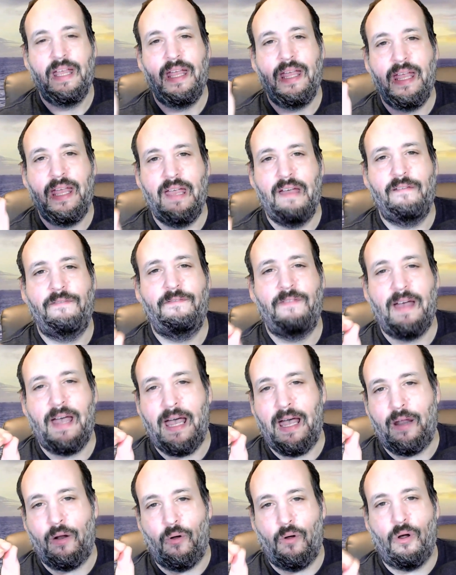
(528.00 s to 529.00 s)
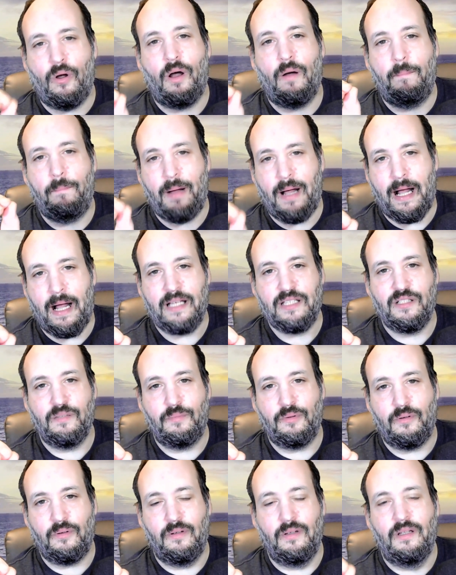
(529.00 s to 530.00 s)
If at all
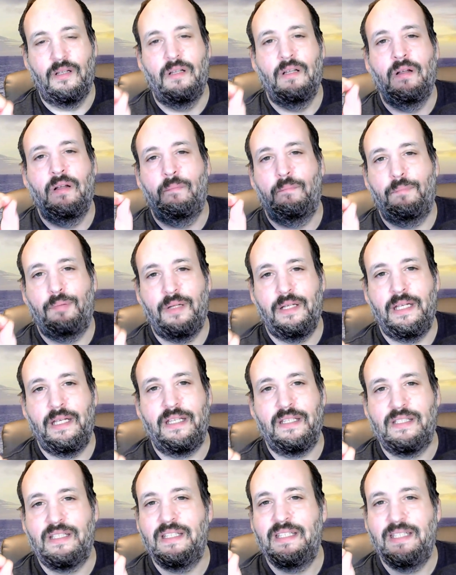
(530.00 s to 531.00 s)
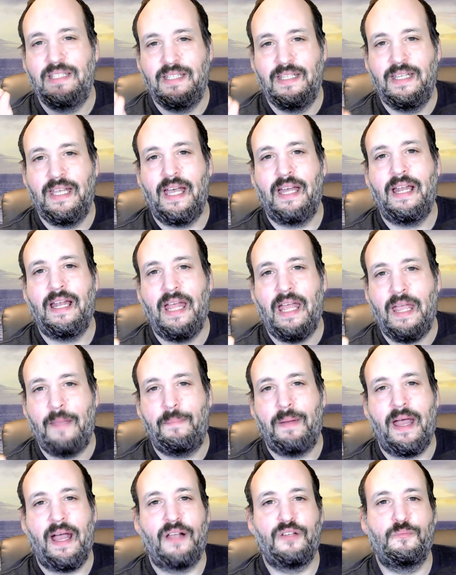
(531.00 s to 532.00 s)
possible, please get a
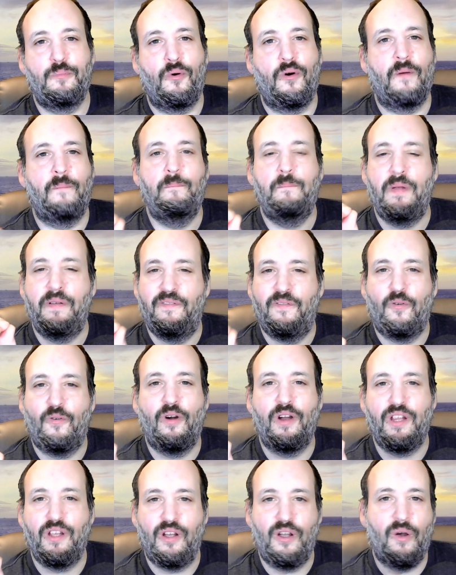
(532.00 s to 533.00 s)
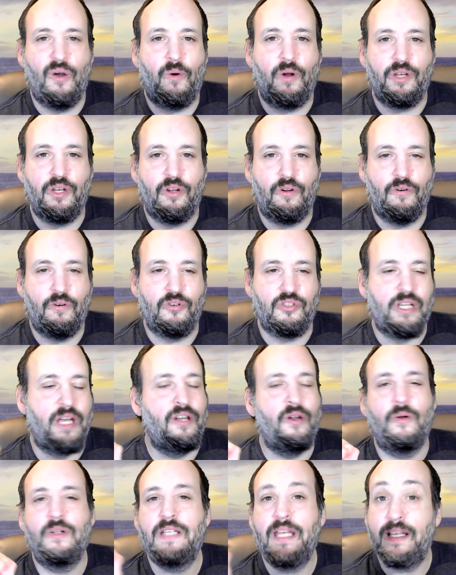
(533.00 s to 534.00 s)
passport before you go on your cruise. I
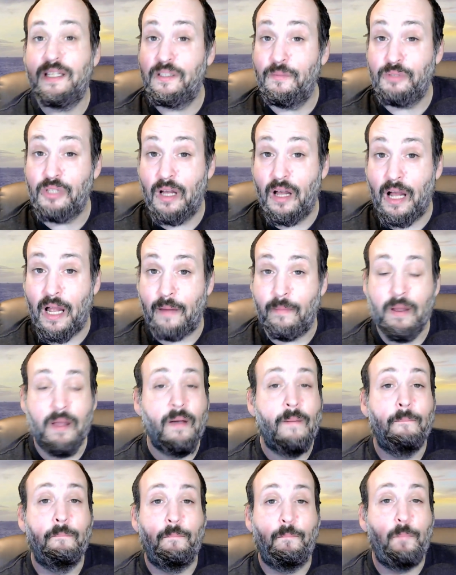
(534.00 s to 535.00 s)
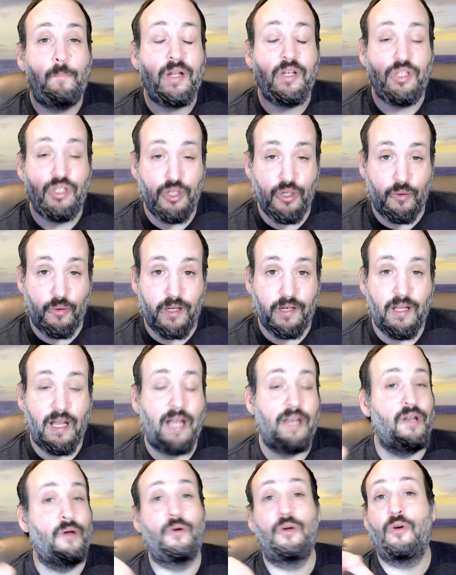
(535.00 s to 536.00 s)
know it takes some time, but do it.
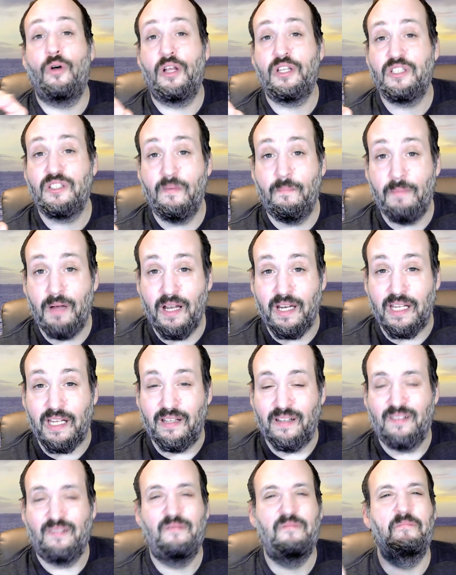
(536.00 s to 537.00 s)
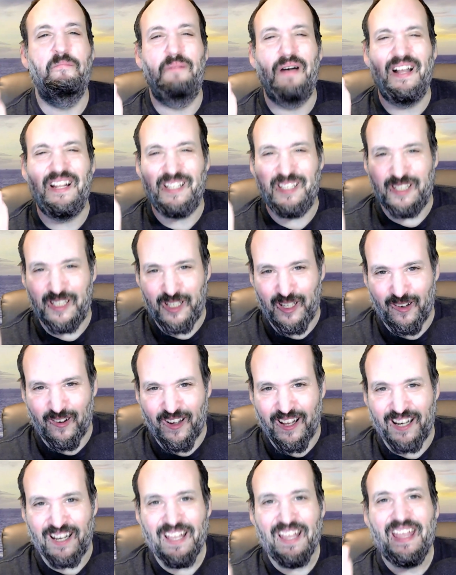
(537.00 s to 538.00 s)
I know it costs some money, but do
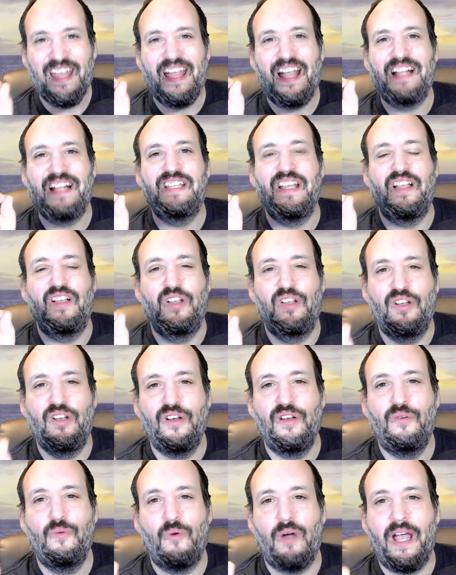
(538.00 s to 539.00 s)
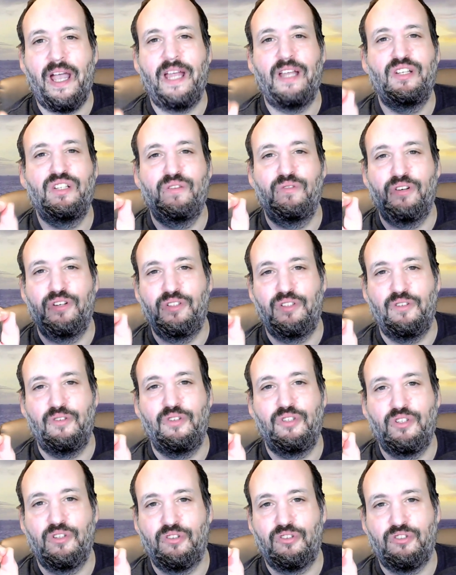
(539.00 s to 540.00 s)
it. It's a good way to
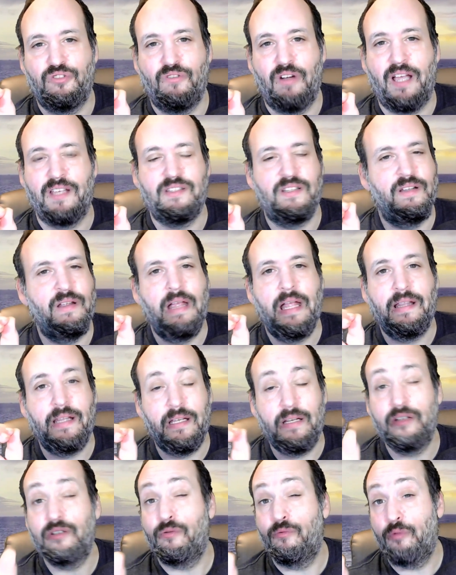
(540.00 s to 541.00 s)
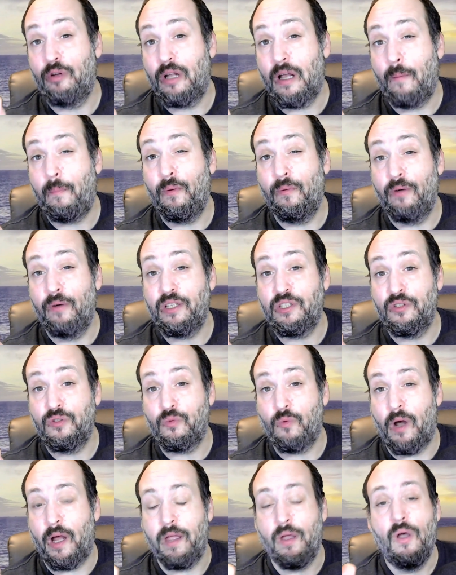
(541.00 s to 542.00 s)
reduce your stress. And there's a couple of reasons
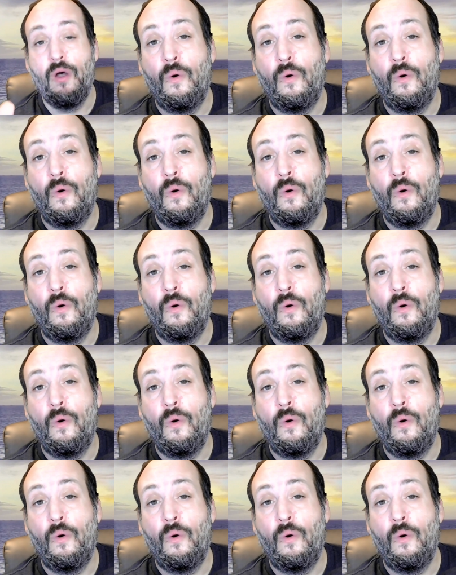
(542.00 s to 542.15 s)
why.